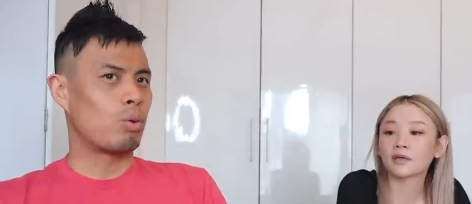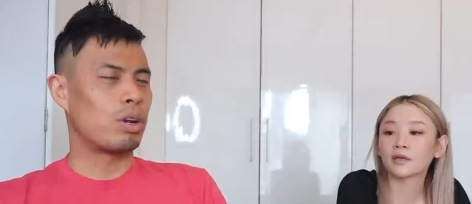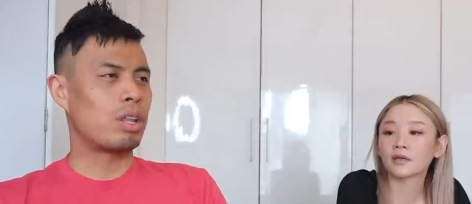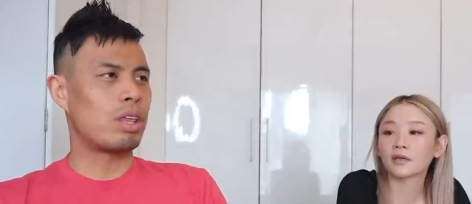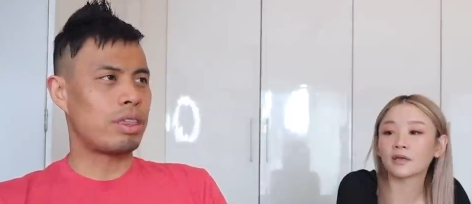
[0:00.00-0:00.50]

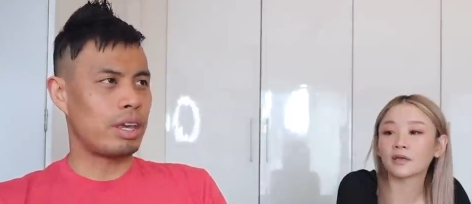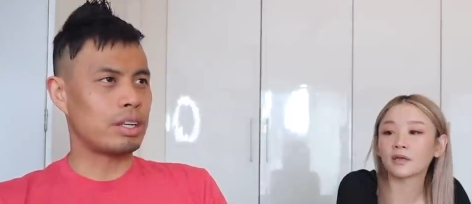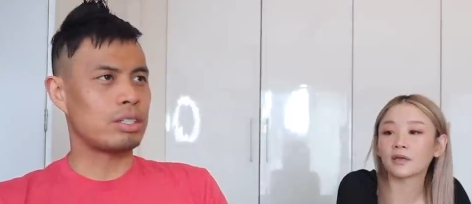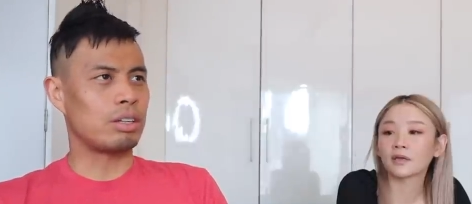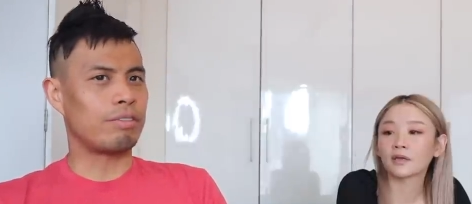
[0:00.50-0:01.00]
Speaker 1: One of the
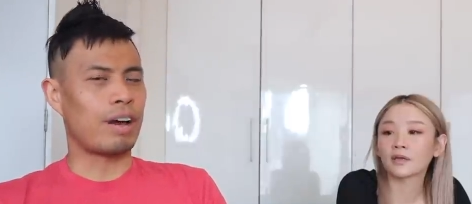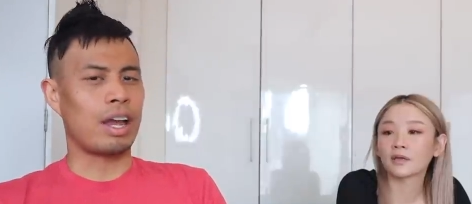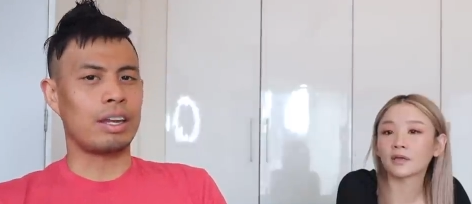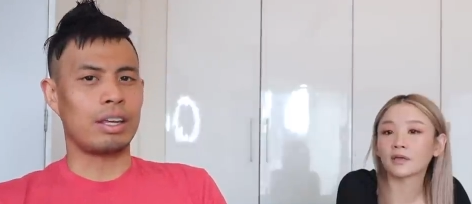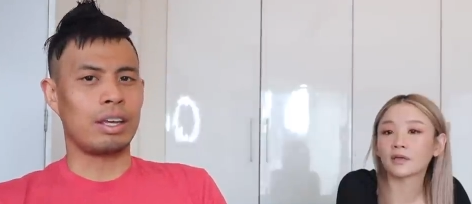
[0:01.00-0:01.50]
things you'll
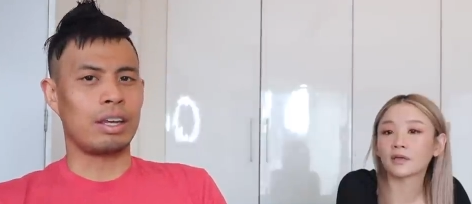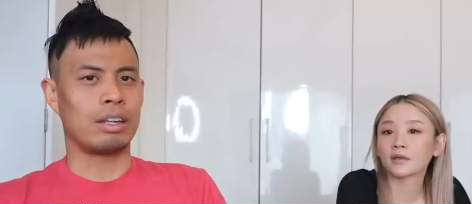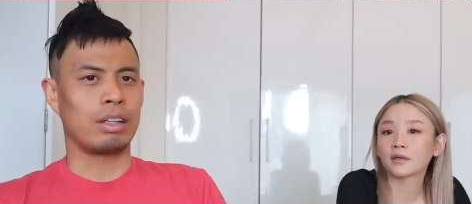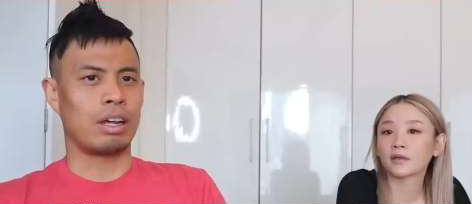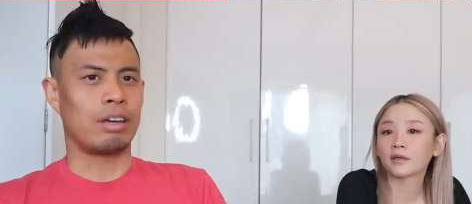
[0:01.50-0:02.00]
find
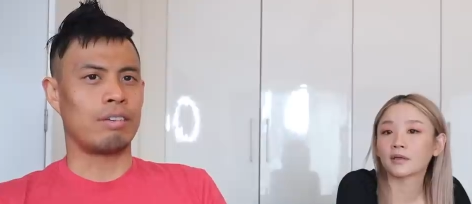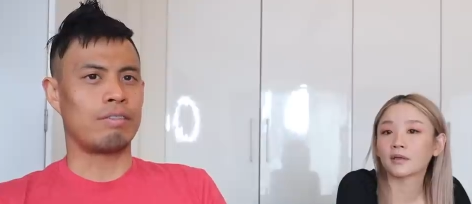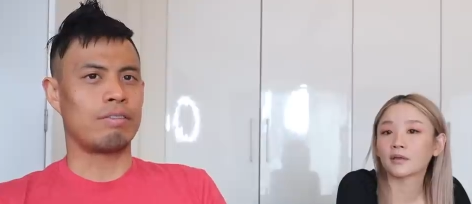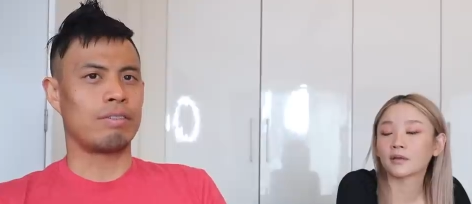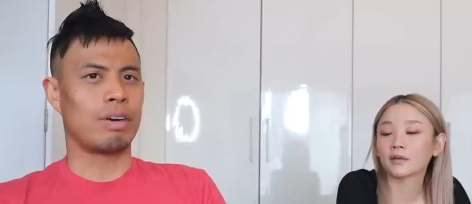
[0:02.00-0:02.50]
in a lot of
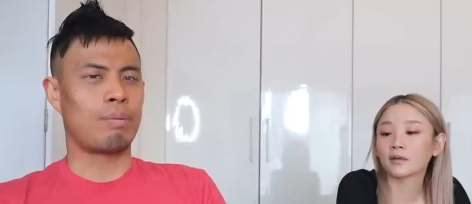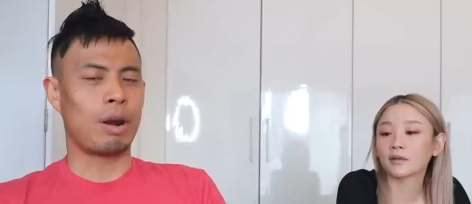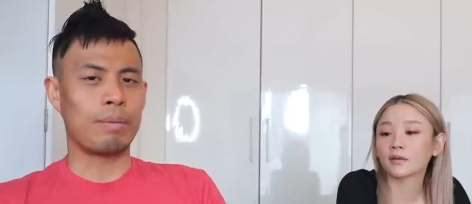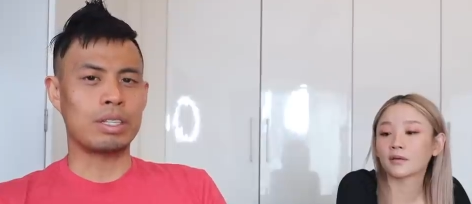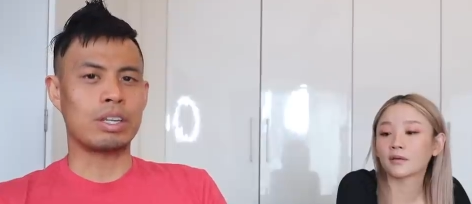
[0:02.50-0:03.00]

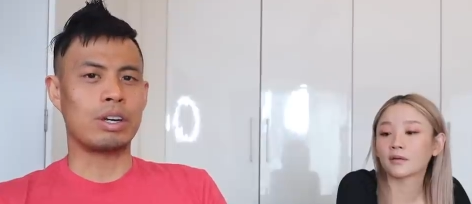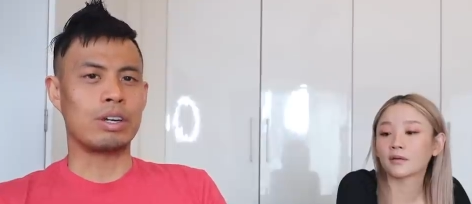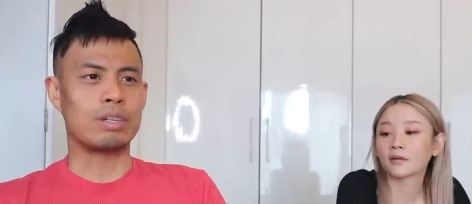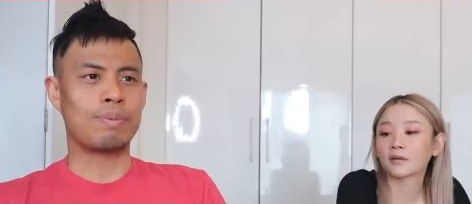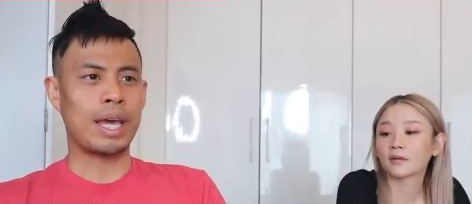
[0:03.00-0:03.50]
apartments here
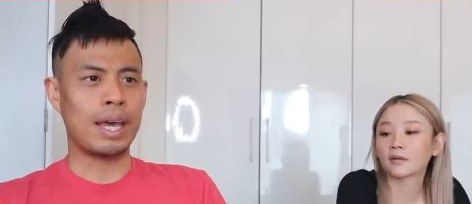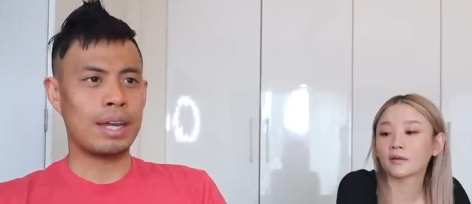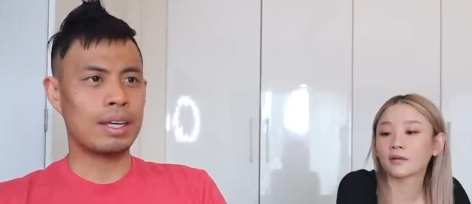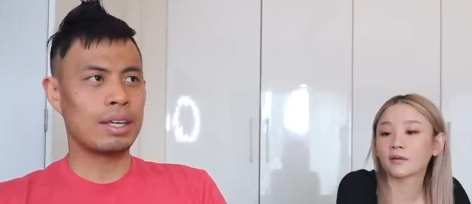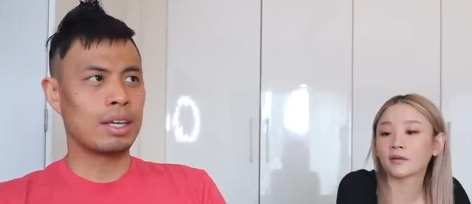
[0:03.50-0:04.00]
in
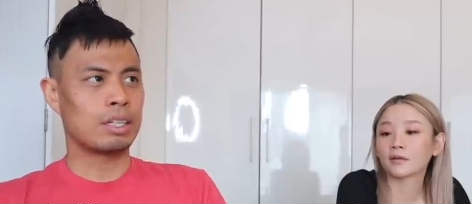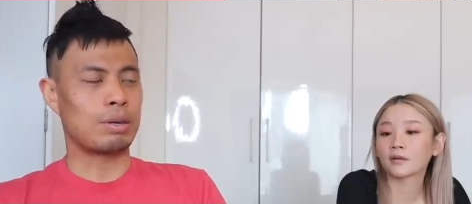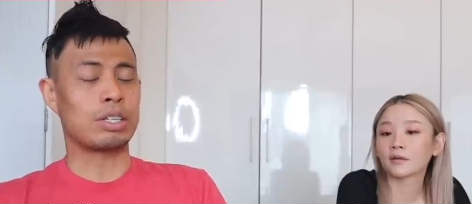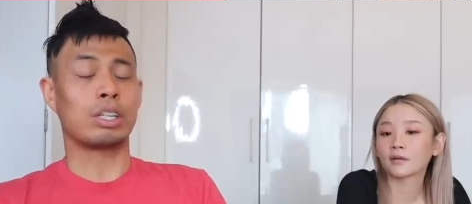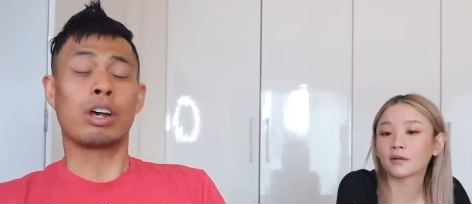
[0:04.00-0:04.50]
Japan,
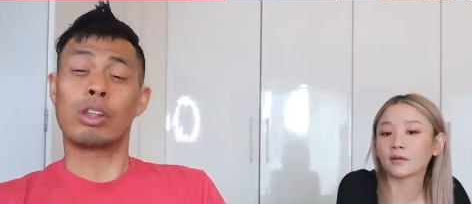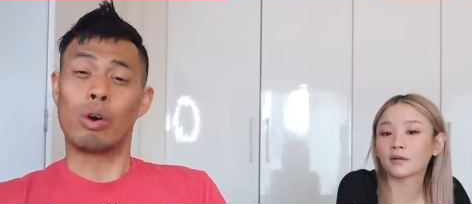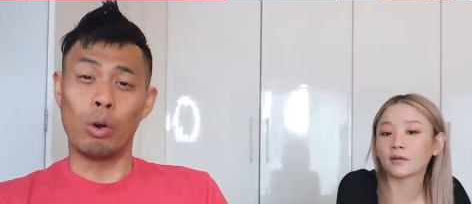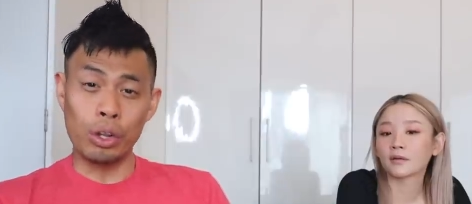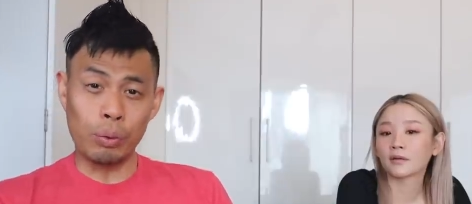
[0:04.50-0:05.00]
especially a lot of
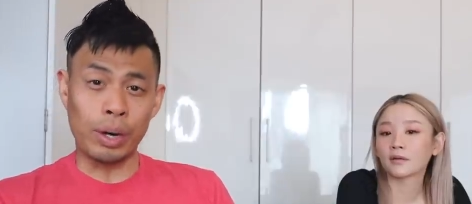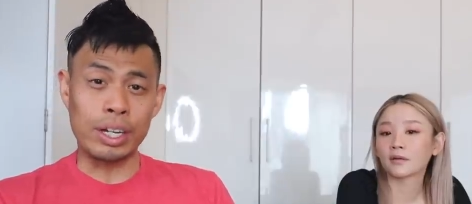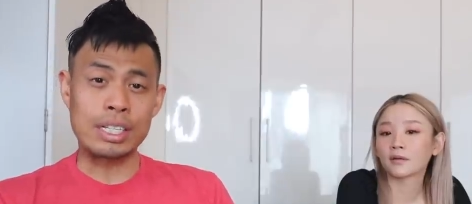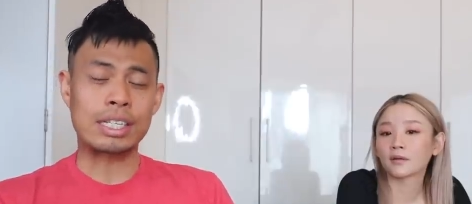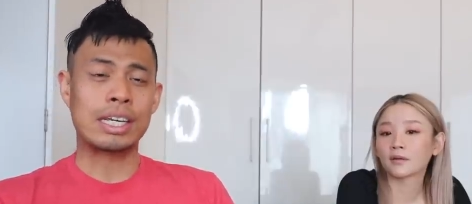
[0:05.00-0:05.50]
the older
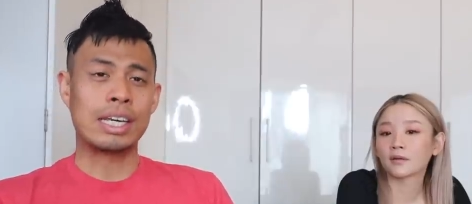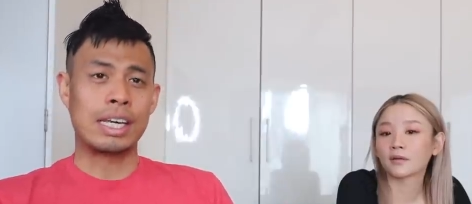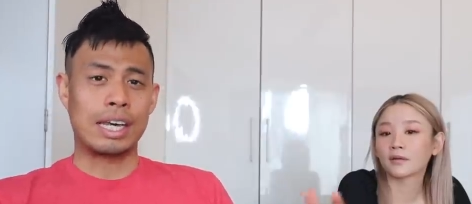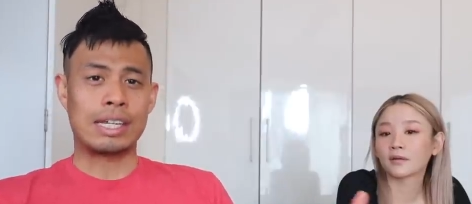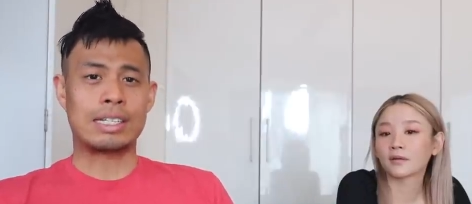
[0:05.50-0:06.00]
ones,
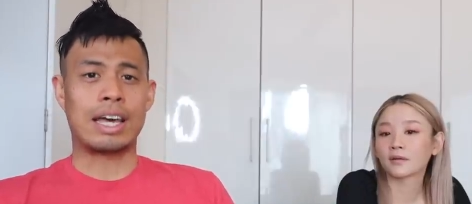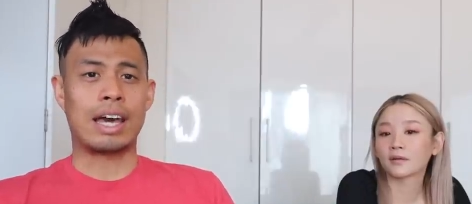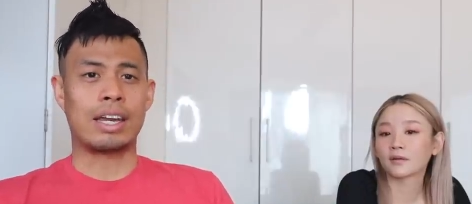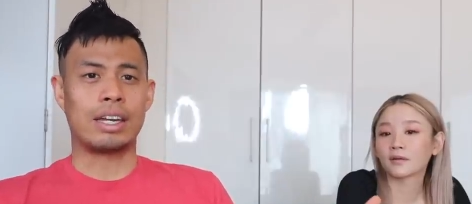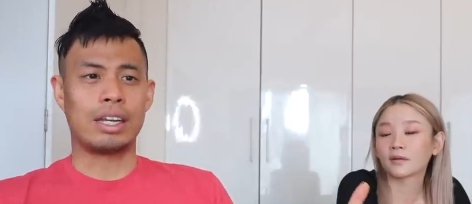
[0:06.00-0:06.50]
is
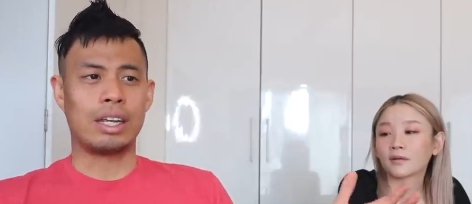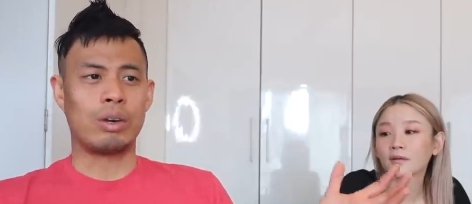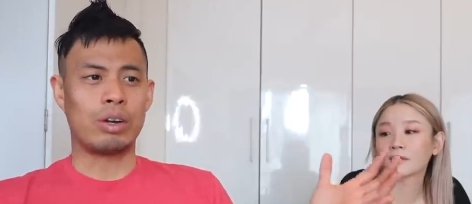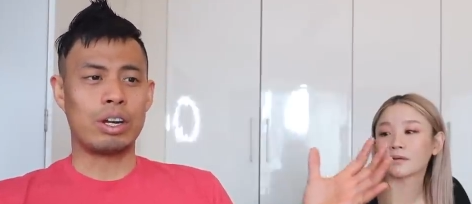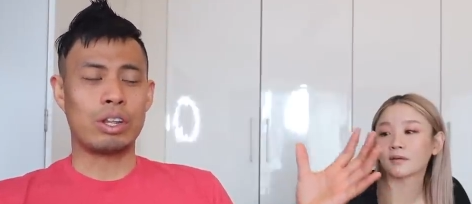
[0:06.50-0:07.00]
that in
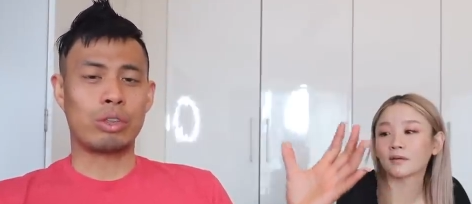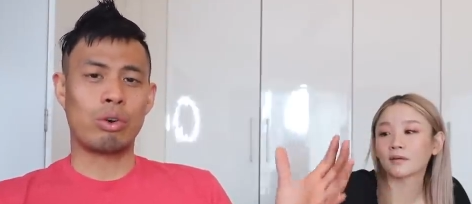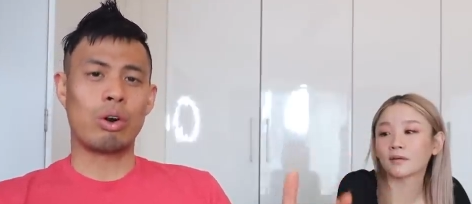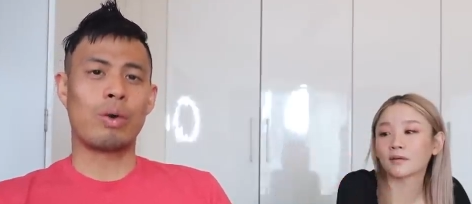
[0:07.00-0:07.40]
order to throw